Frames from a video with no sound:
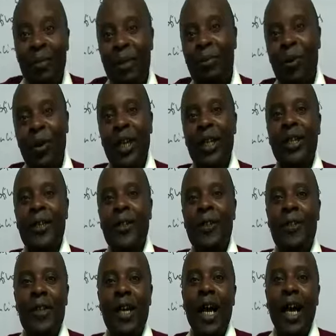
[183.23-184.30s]
people hate
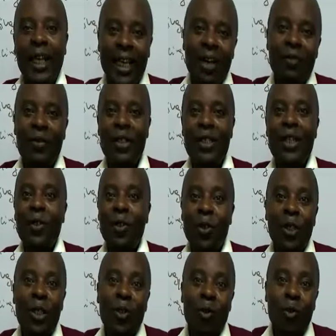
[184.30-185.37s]
it. I love it, and you're
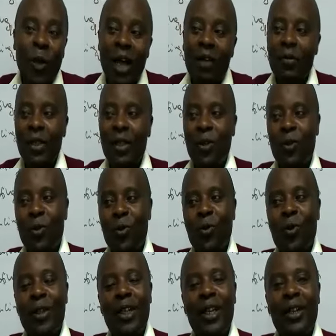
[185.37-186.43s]
going to love it
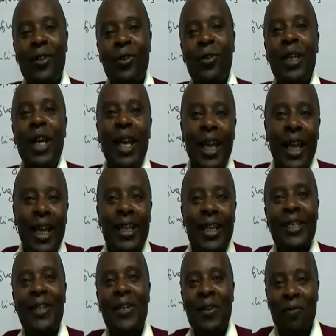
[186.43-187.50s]
too. So
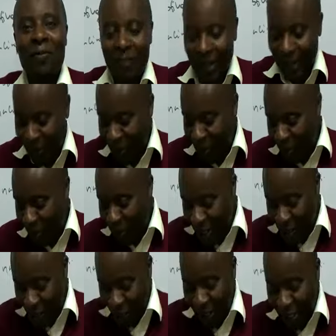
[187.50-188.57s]
direct method. So
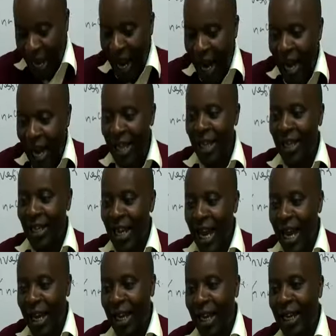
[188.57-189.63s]
mention there,
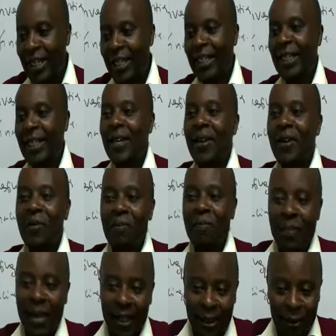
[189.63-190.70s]
direct
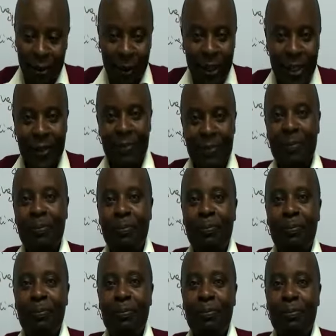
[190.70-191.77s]
method
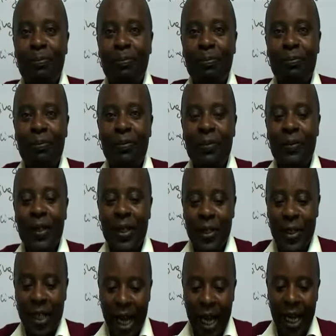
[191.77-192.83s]

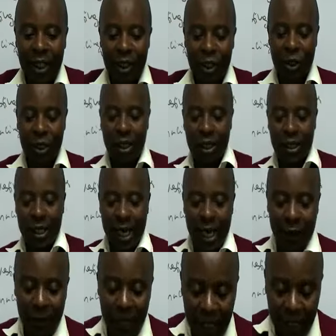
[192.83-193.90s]
dash,
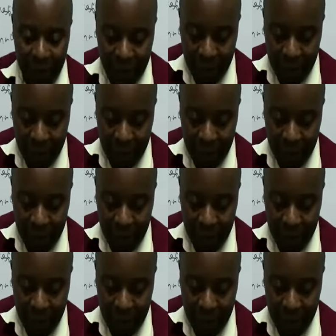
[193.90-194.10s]
direct